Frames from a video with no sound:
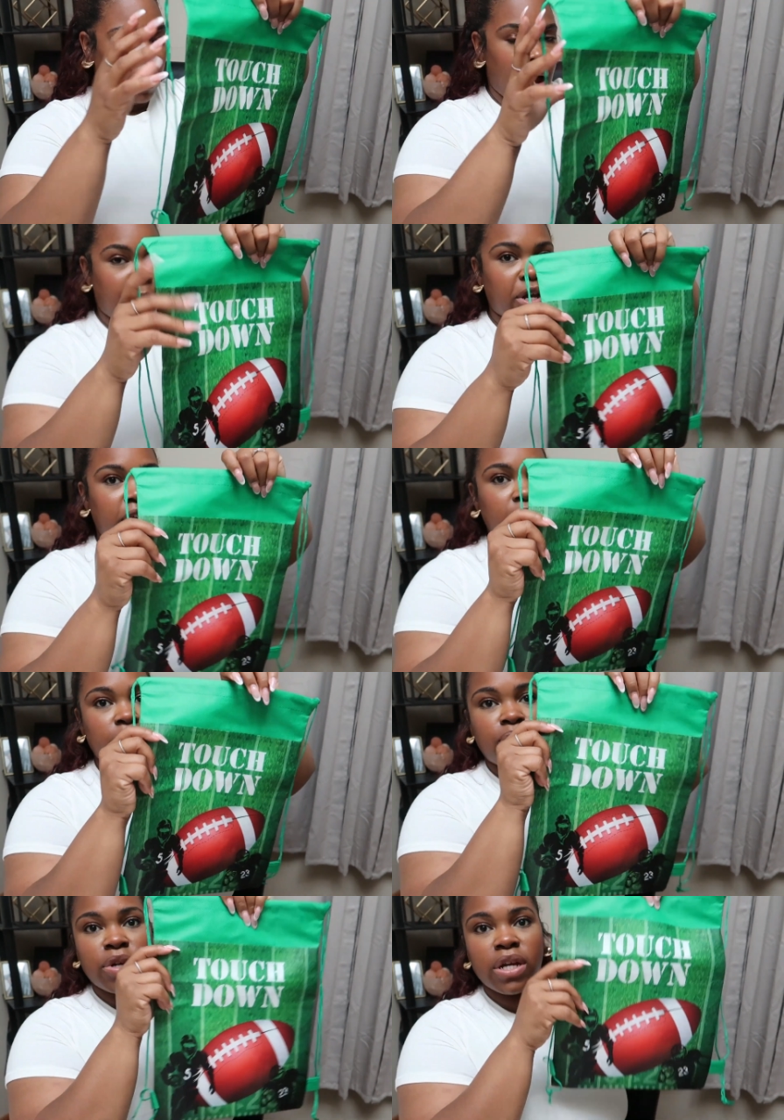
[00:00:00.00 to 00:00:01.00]
I'm gonna
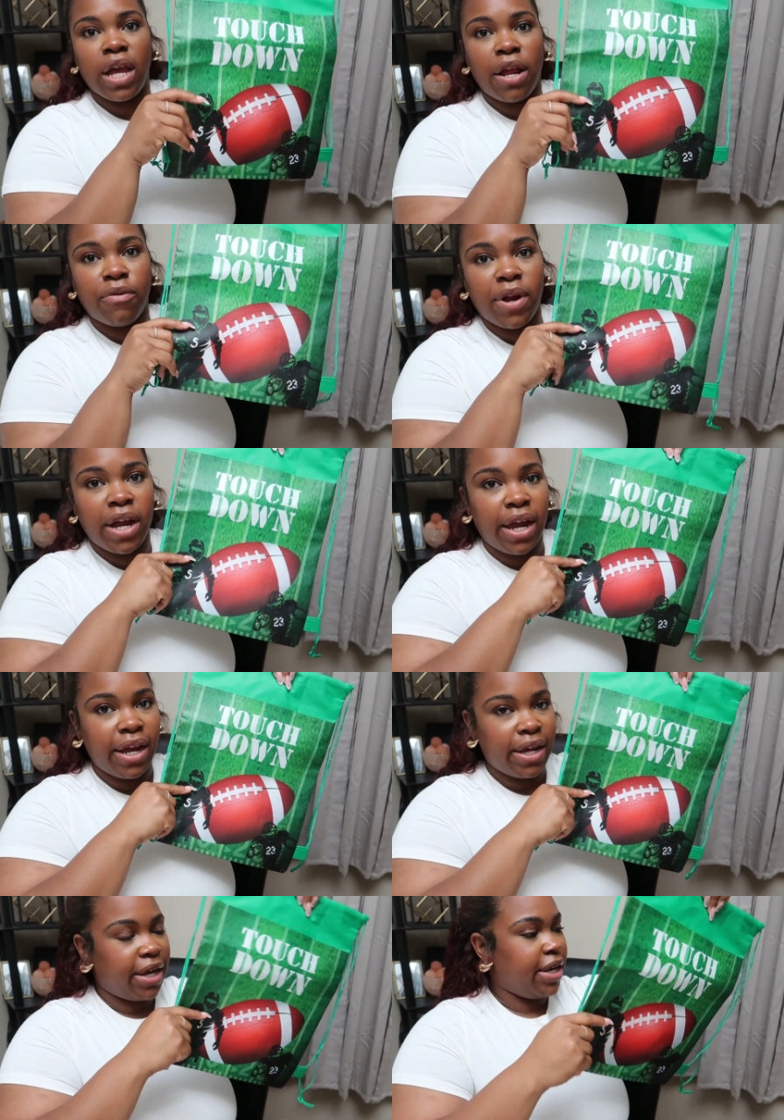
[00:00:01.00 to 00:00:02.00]
get put
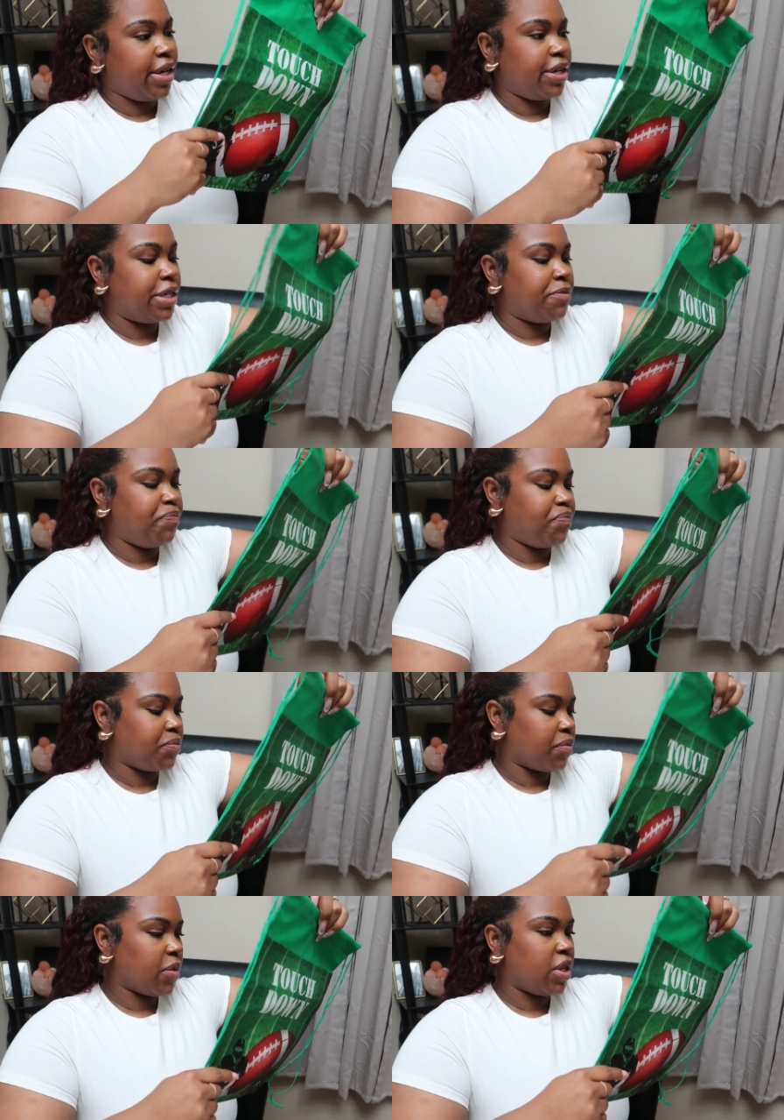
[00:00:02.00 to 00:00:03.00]
Gatorade in here,
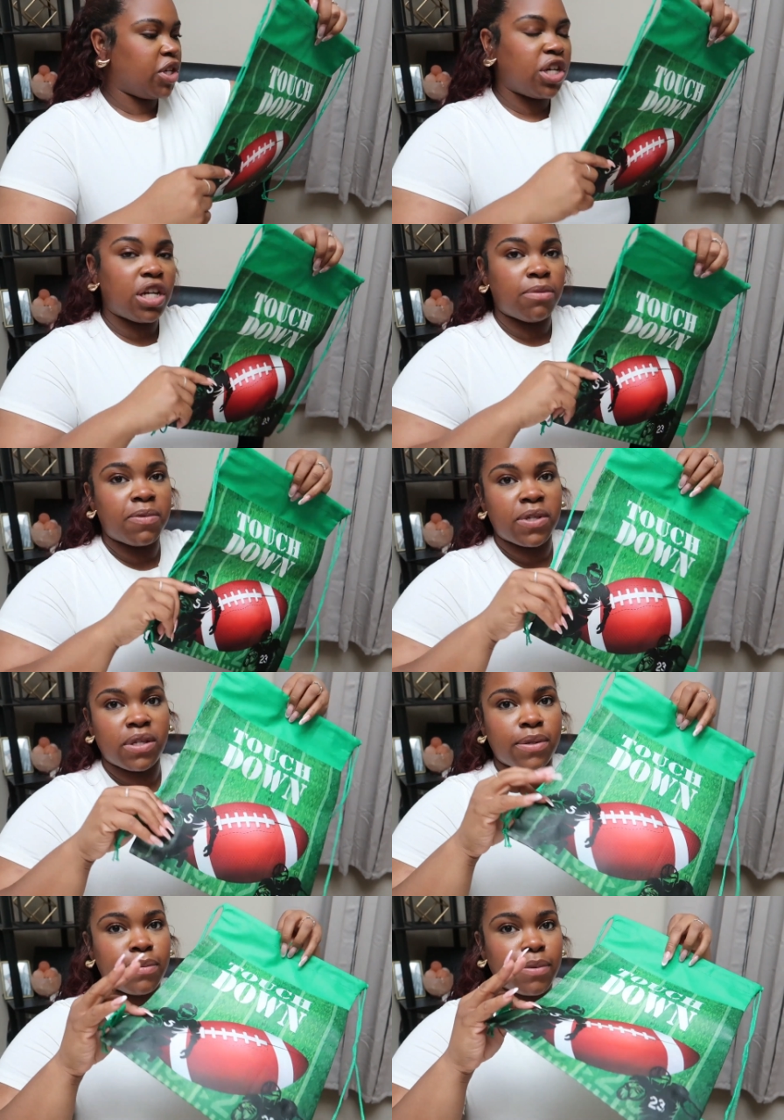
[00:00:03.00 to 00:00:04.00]

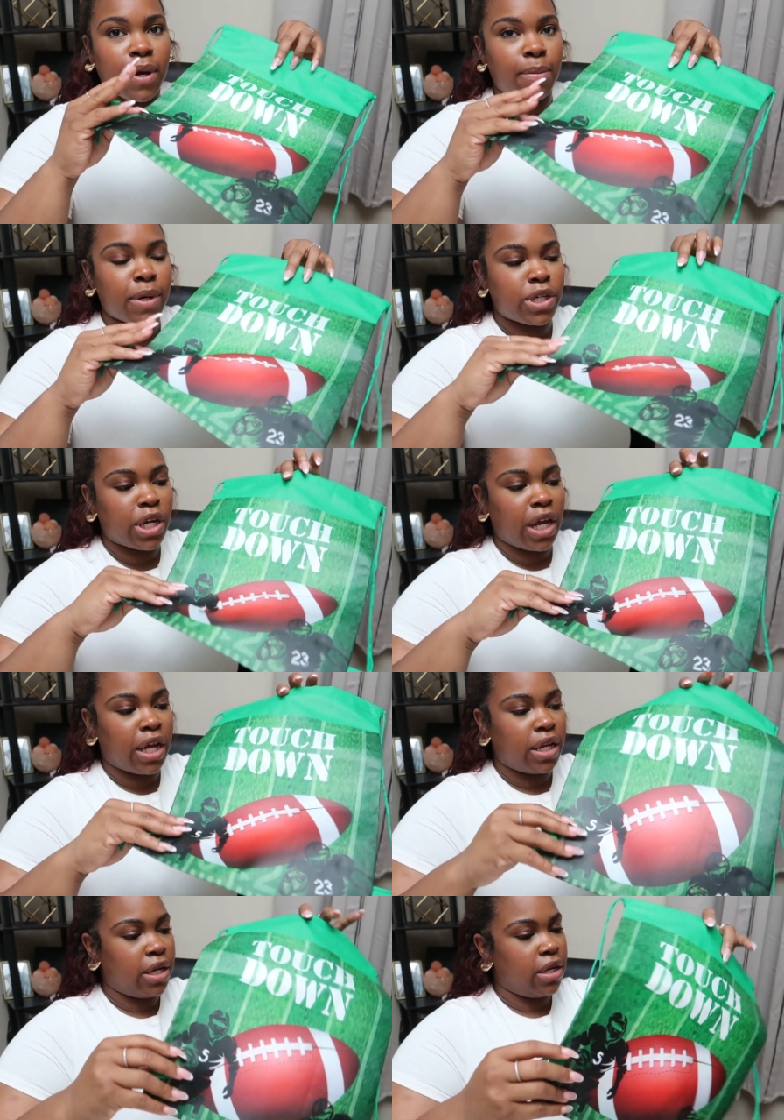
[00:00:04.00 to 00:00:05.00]
chips, a bunch of
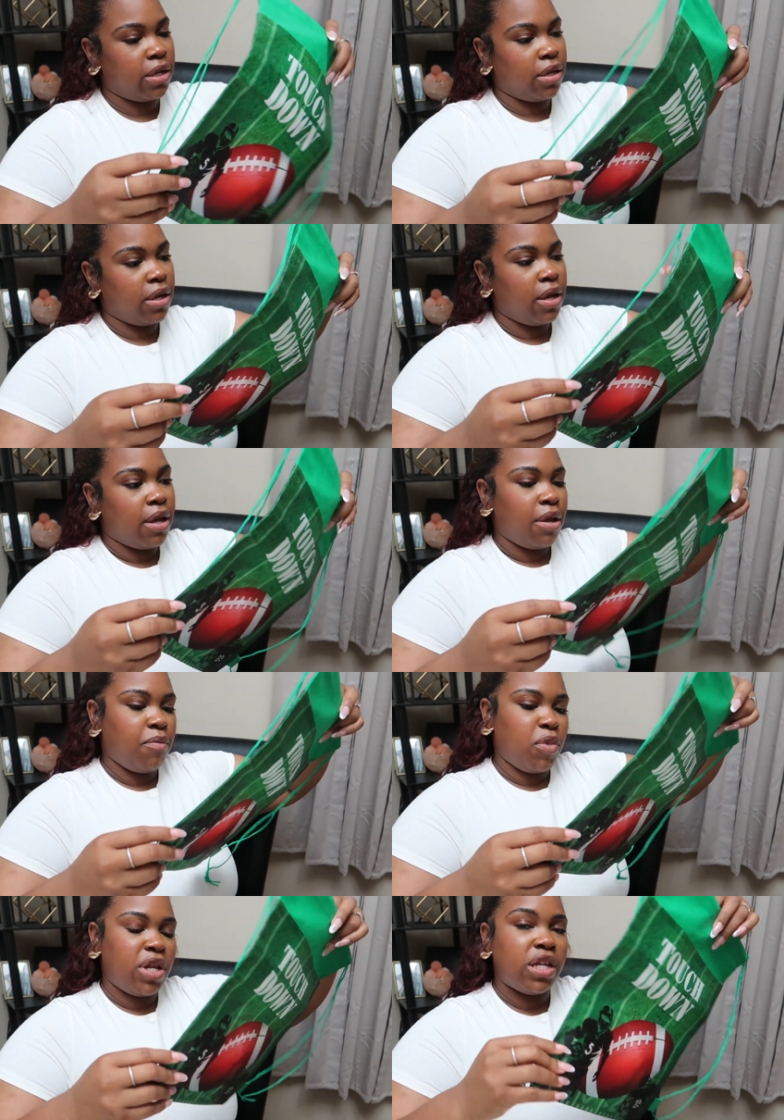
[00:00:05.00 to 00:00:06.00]
candy.
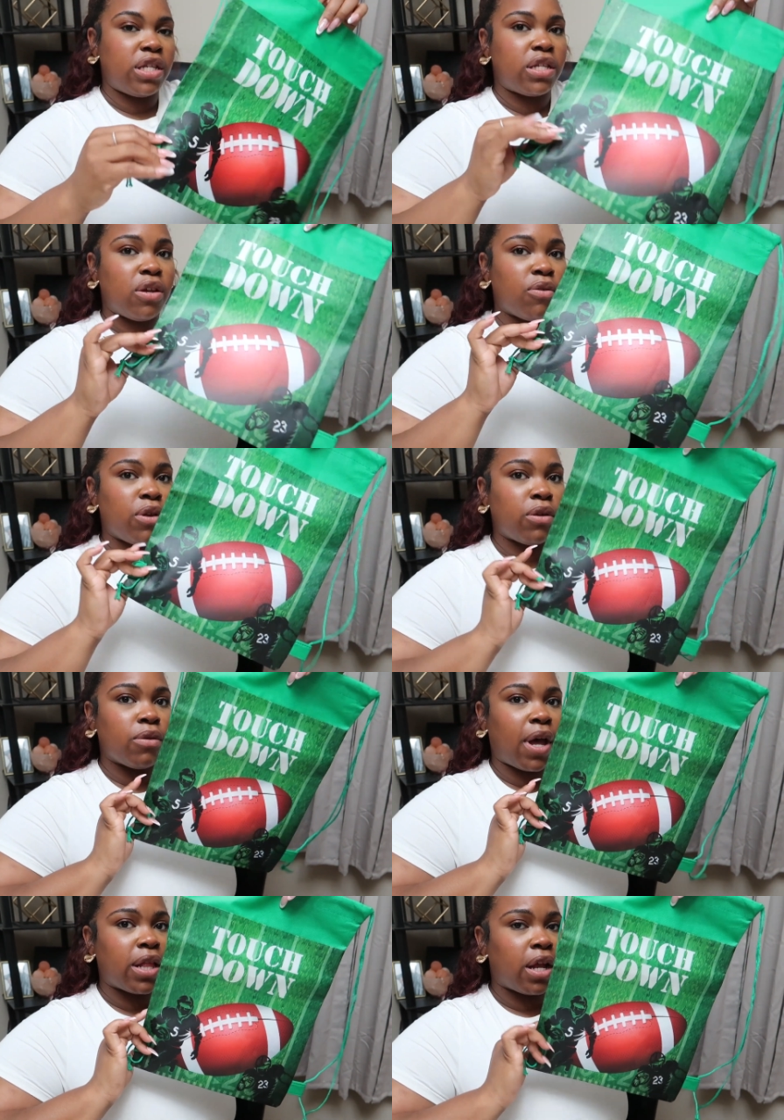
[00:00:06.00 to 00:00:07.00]
But these are so
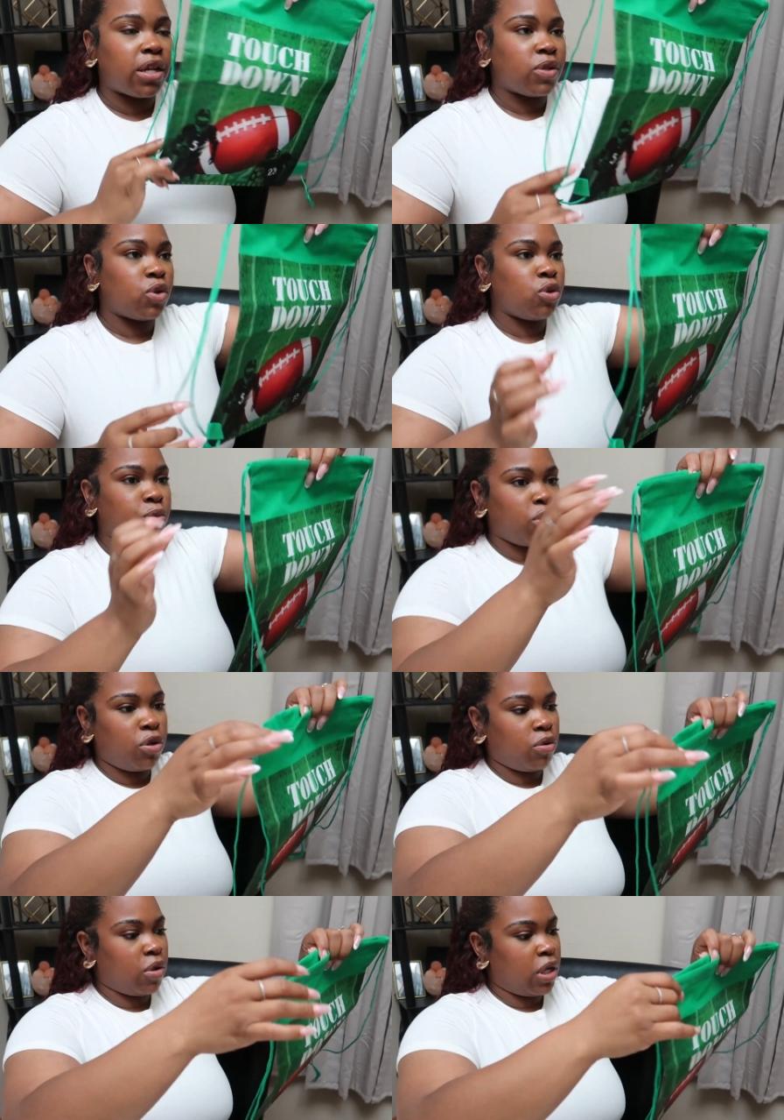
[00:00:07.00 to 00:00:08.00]
cute. I thought these were super
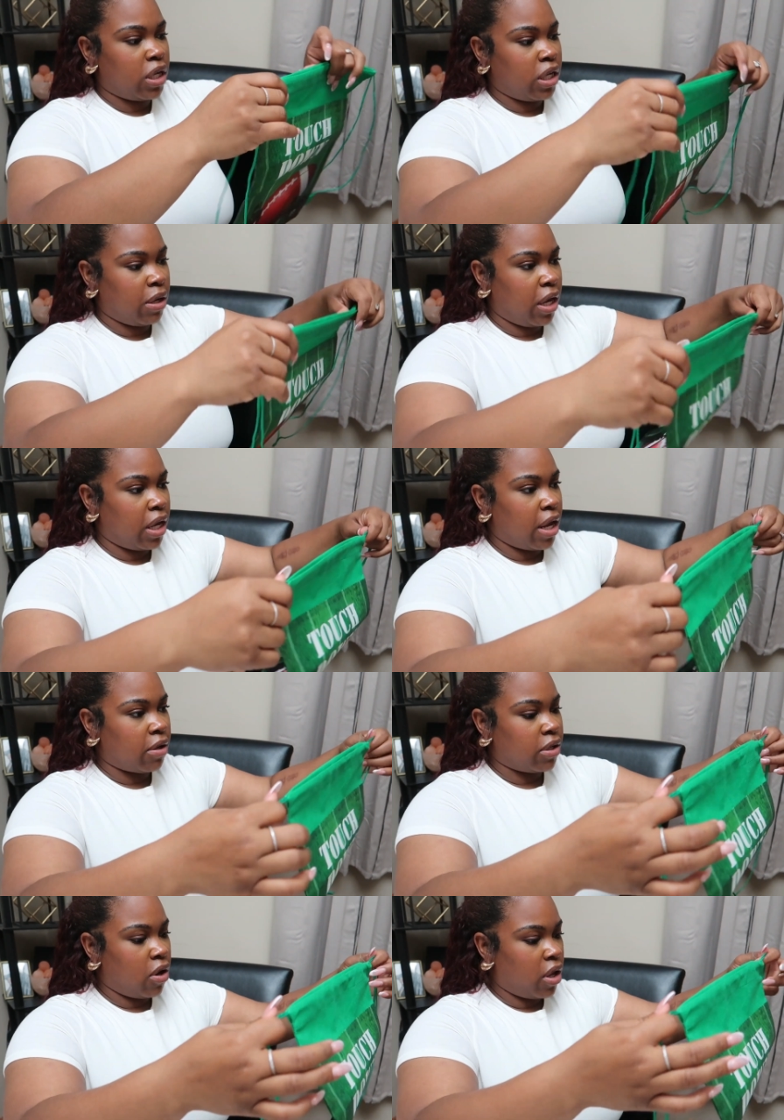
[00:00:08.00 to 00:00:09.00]
cute and to hand
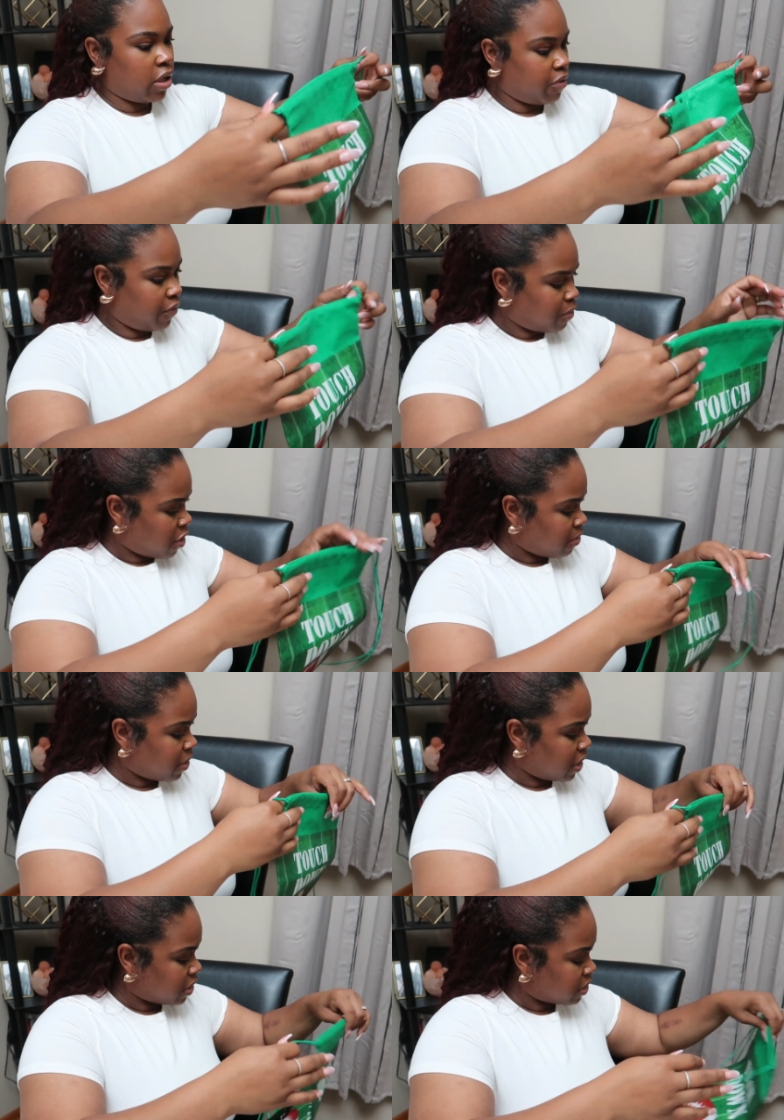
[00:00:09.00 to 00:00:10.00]
out to all of the football
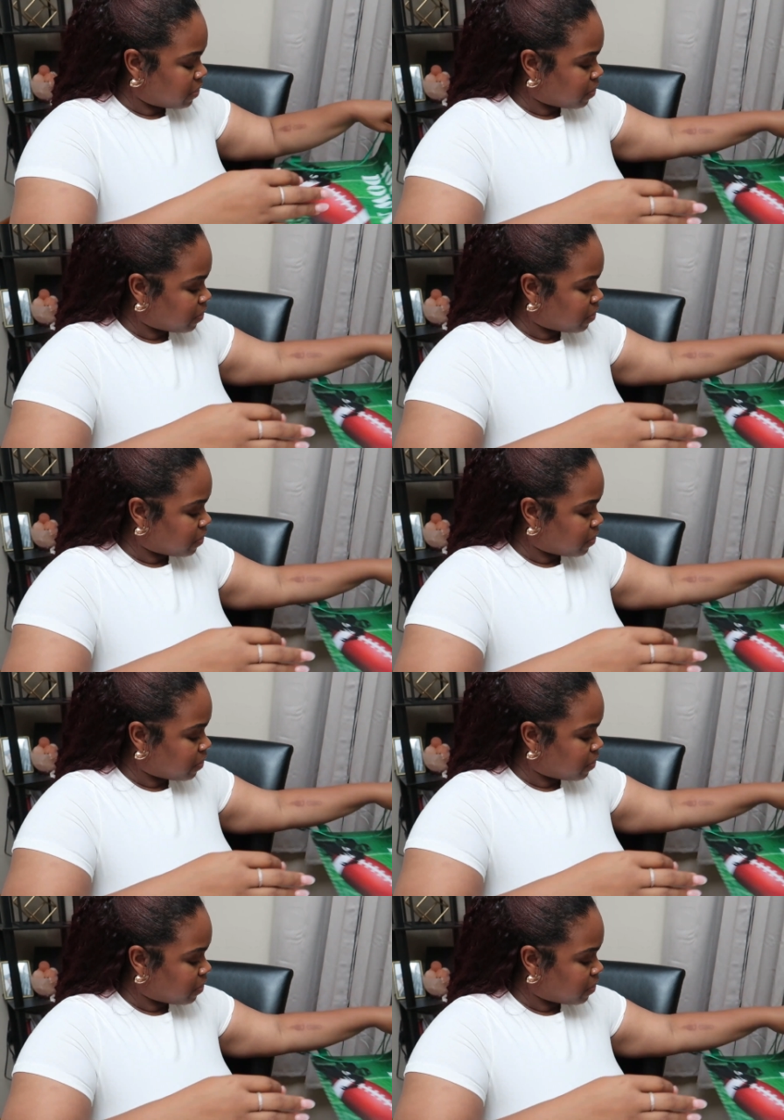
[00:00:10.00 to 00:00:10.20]
players.